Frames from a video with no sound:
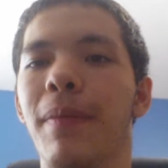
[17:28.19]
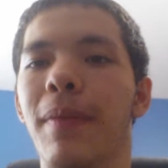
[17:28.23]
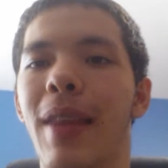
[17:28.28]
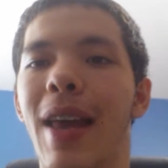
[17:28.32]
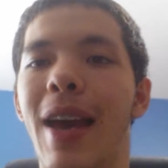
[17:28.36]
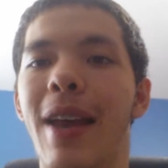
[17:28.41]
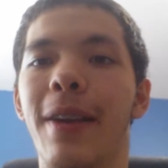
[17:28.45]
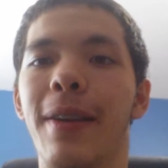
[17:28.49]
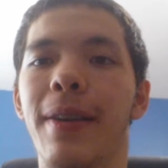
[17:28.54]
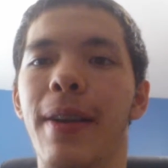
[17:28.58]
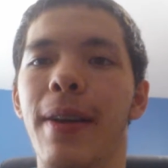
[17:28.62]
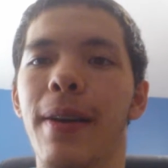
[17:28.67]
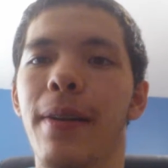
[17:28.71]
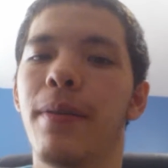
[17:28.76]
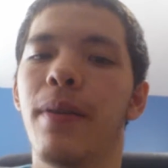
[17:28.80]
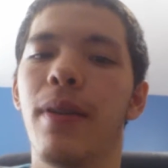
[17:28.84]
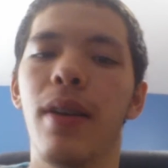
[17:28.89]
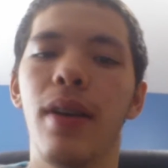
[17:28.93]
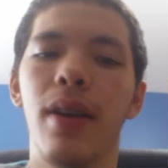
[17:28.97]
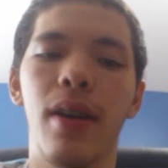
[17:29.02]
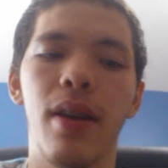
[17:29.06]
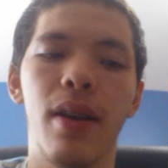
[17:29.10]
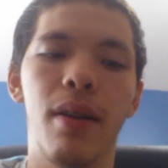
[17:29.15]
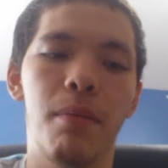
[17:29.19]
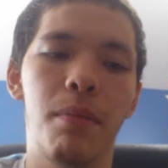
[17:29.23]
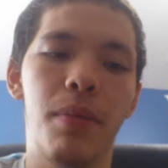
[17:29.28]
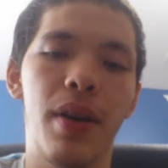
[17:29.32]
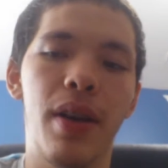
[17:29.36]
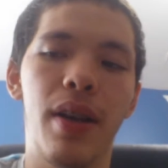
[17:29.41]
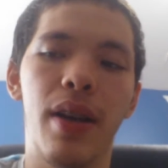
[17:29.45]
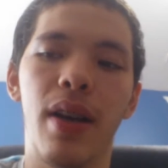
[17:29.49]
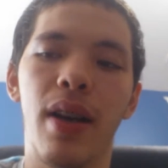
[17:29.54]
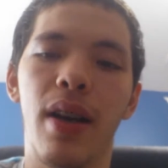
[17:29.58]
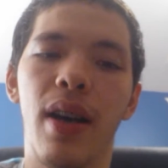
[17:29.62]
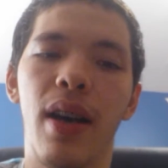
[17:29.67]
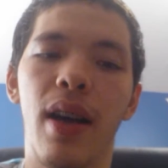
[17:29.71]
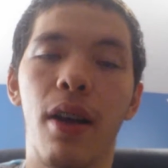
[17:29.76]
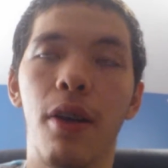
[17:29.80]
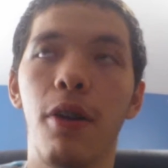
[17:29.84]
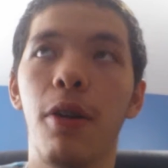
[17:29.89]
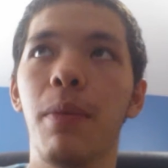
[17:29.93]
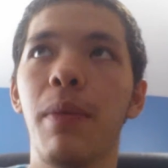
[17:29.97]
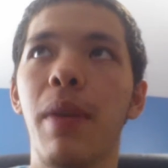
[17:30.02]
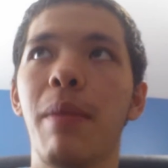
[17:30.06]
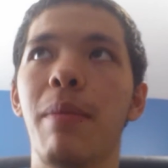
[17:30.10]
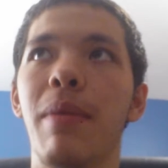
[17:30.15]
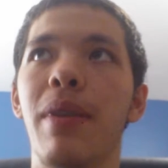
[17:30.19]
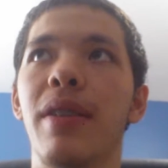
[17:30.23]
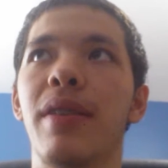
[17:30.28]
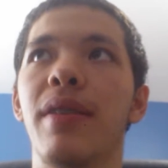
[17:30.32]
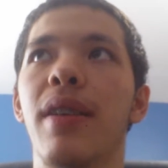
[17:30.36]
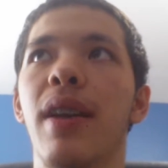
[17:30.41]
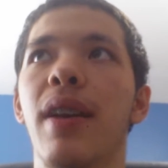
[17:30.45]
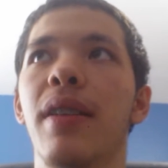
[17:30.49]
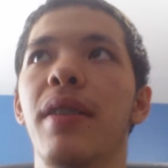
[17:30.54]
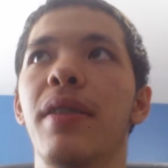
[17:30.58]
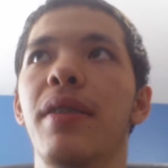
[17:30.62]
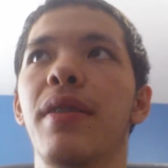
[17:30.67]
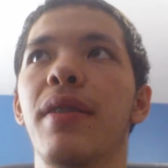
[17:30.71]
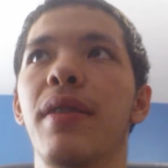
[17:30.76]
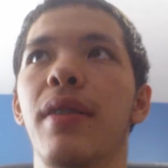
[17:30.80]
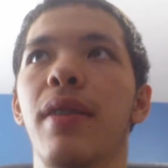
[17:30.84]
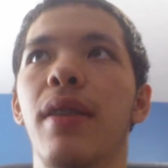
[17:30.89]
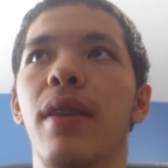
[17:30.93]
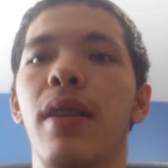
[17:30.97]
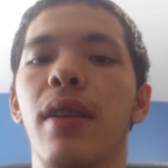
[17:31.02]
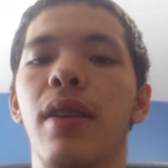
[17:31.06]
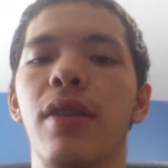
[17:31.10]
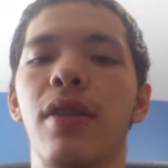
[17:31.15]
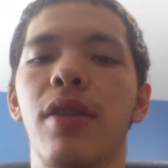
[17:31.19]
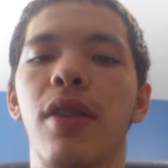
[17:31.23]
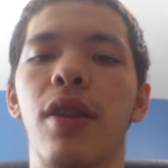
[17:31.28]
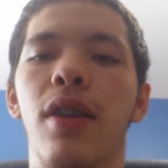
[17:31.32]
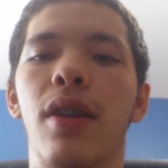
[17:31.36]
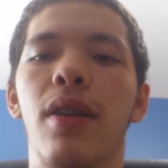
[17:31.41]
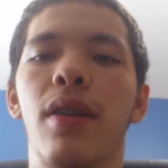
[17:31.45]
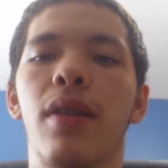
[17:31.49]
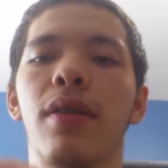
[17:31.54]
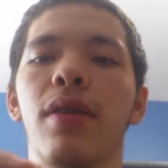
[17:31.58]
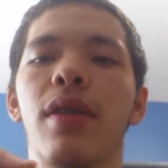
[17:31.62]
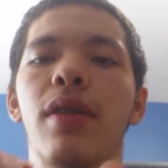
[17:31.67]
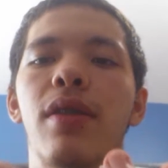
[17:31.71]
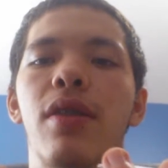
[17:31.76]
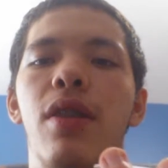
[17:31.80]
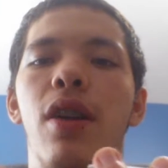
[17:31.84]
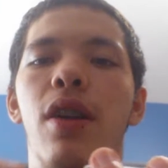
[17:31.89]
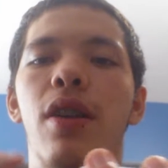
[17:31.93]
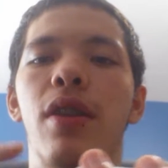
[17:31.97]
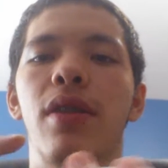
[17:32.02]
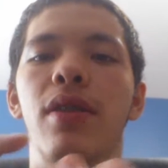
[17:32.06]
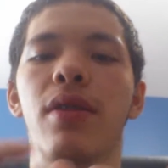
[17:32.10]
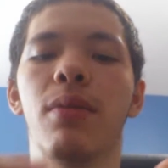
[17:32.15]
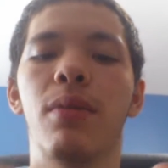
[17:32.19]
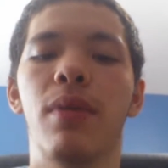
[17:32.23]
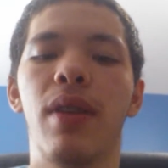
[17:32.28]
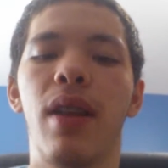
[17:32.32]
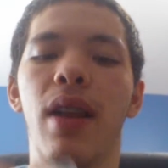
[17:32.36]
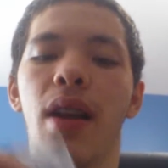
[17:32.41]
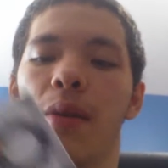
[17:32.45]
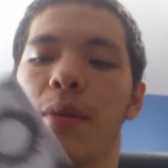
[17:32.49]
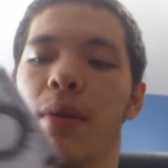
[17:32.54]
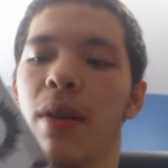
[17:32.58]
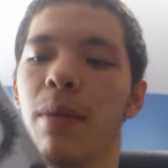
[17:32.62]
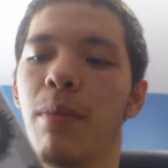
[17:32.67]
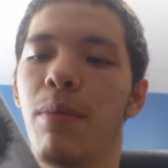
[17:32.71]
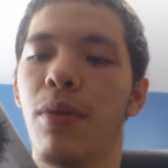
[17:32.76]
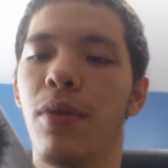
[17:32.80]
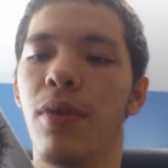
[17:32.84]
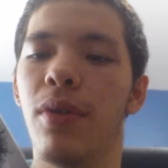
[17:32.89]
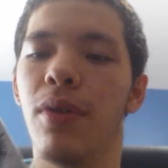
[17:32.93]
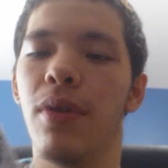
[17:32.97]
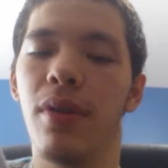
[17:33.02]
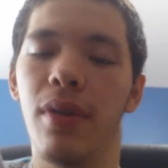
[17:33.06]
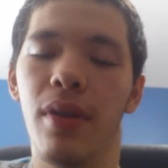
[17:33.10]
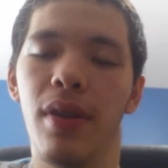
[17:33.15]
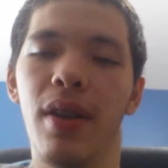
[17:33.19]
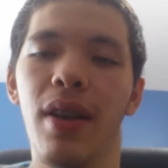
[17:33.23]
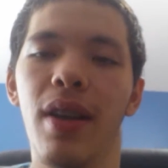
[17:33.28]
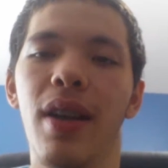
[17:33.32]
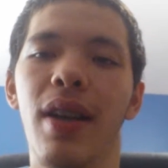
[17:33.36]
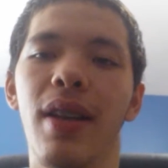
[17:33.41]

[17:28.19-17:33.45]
I don't know. But I hope that made sense. So this card is the one I want to pull.